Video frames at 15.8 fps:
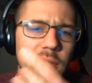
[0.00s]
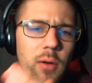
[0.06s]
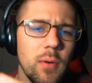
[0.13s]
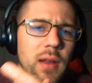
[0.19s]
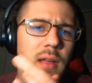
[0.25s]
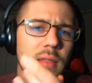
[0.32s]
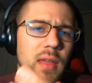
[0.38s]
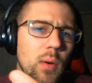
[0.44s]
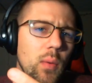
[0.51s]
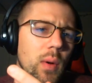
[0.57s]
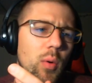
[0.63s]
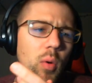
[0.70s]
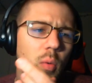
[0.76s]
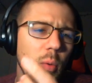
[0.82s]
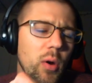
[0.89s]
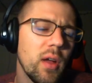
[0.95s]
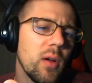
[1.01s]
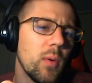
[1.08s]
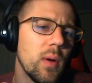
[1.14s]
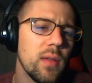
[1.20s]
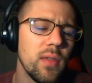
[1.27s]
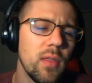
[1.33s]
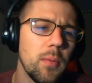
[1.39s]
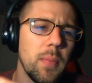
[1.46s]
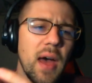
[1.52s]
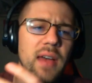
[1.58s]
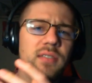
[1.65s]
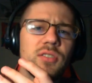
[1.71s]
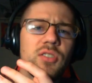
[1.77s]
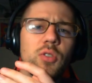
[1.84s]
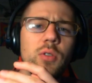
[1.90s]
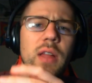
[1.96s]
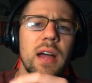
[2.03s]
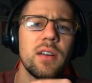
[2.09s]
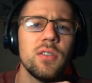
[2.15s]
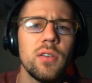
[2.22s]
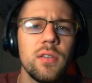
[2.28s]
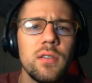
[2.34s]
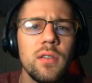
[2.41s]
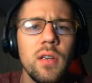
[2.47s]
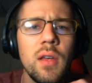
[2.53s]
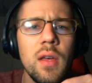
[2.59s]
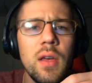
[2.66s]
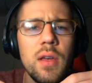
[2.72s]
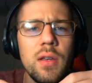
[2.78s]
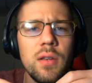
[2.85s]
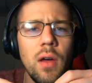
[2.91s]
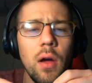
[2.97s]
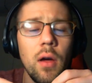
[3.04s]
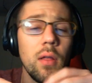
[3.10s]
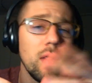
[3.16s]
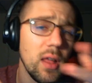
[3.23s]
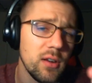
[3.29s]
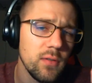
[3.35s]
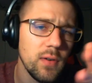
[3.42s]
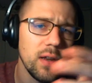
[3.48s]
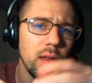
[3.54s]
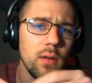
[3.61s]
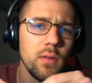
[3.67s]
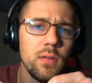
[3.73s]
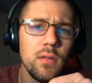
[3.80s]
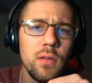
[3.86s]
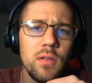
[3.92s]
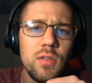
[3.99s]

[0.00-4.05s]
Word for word: theory that we were working with in the past two lecture, uh, lecture videos.